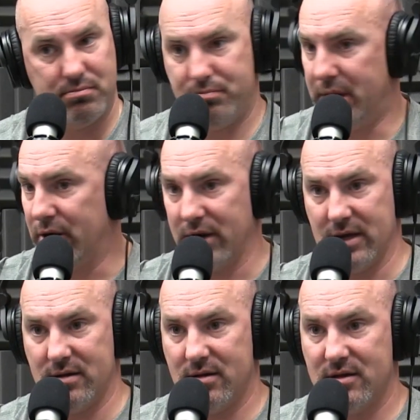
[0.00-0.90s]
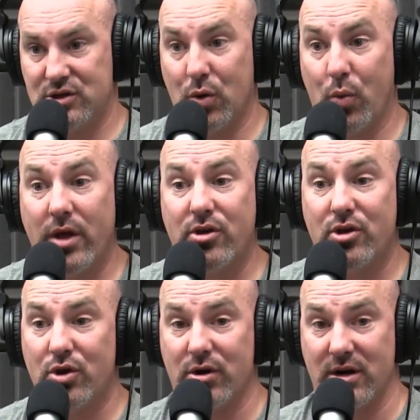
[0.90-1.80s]
period so whether
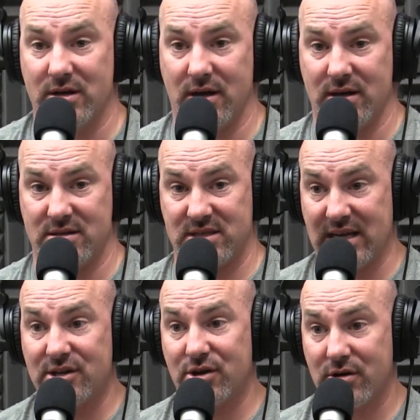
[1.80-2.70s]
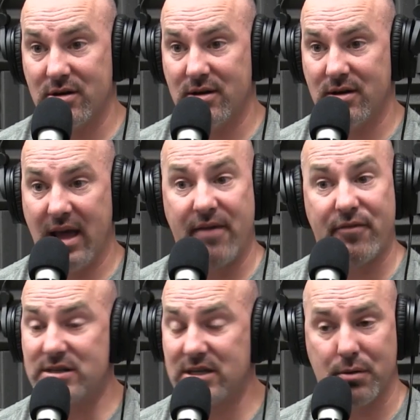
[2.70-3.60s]
you're a, a center
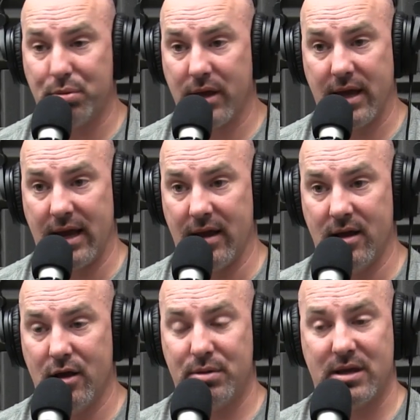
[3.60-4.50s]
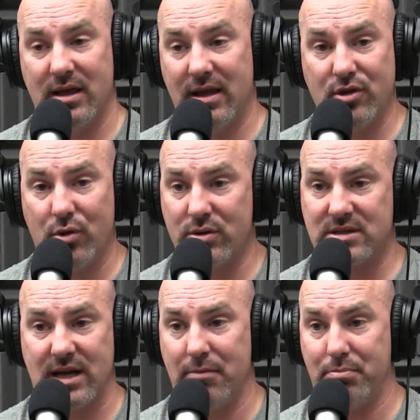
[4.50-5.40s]
every single play, even though it's
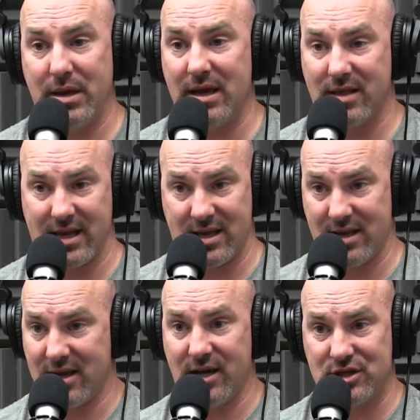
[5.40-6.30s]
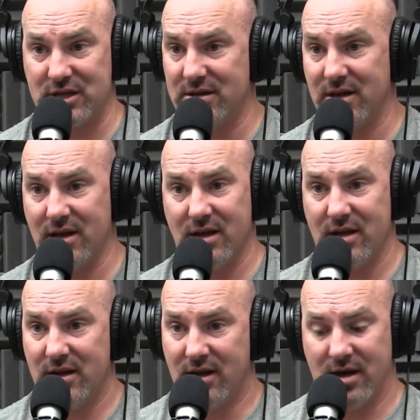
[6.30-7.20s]
not a big like concussion, mm-hmm.
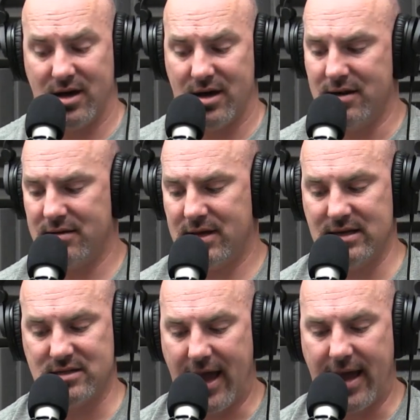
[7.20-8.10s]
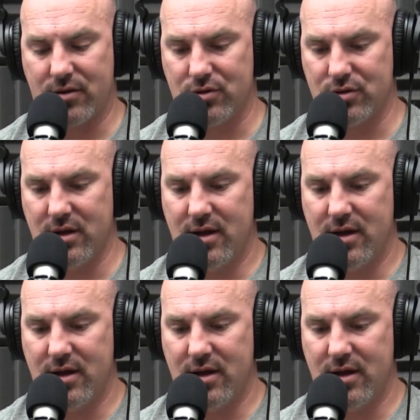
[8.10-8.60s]
uh, getting tackled,